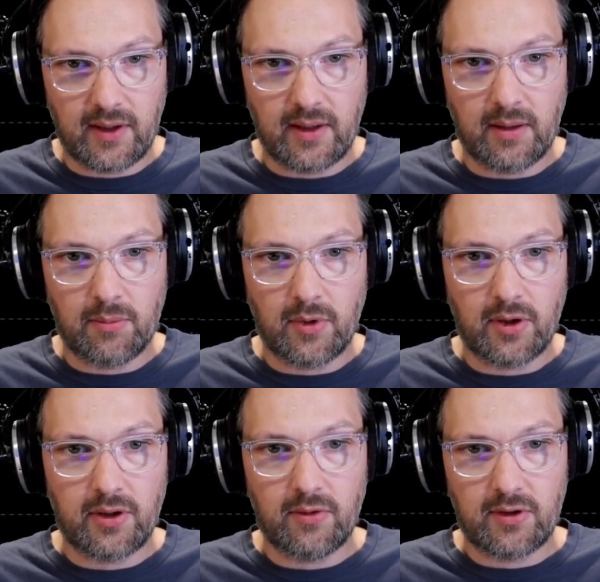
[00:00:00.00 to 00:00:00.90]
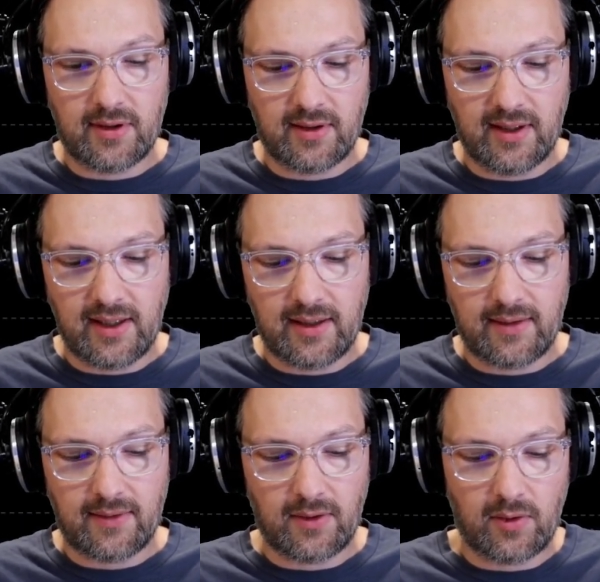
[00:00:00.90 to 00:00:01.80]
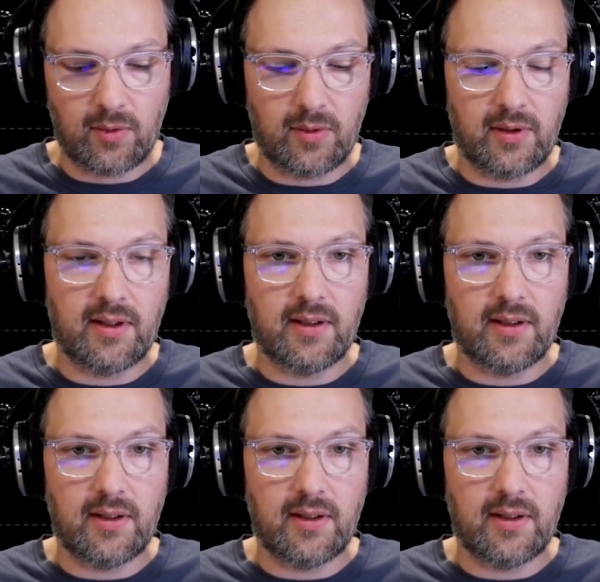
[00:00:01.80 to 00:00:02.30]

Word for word: a module just yet, so